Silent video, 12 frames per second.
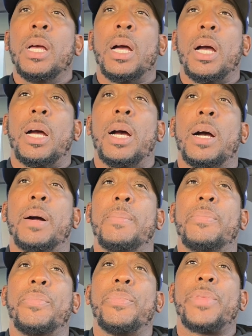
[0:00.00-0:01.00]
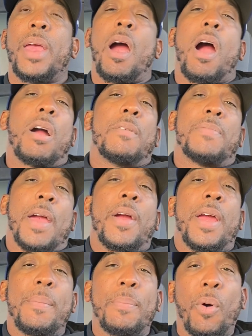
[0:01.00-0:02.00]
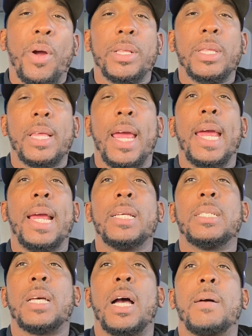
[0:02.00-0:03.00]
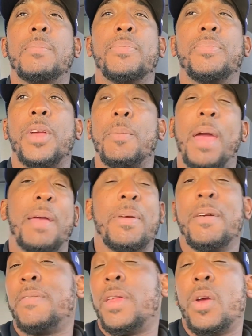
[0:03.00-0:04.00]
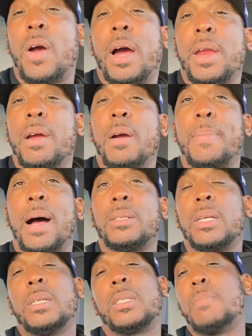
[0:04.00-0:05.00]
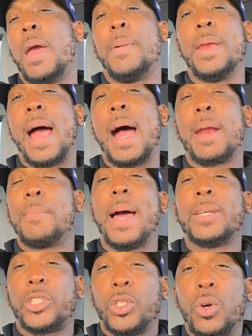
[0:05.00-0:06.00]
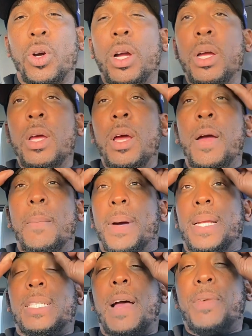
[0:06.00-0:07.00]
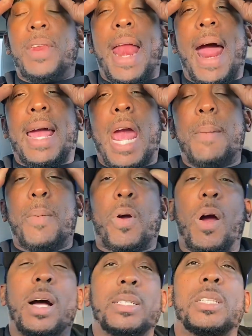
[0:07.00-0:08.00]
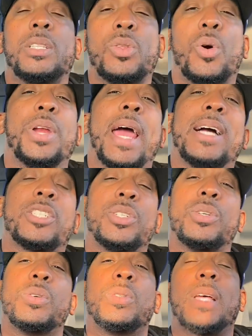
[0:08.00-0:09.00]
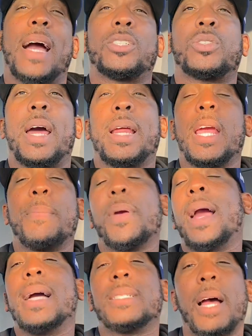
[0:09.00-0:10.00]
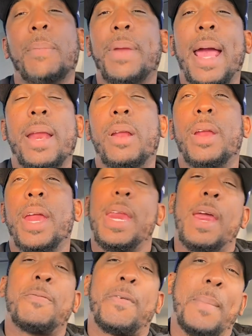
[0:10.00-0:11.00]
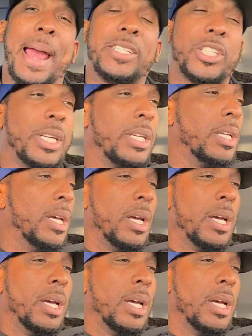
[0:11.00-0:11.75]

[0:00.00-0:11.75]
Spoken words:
They are very important things. There may be a video out here about this, maybe not, I'm not sure. But it's something that I came across in the DoorDash news. I try to keep you guys updated on any information.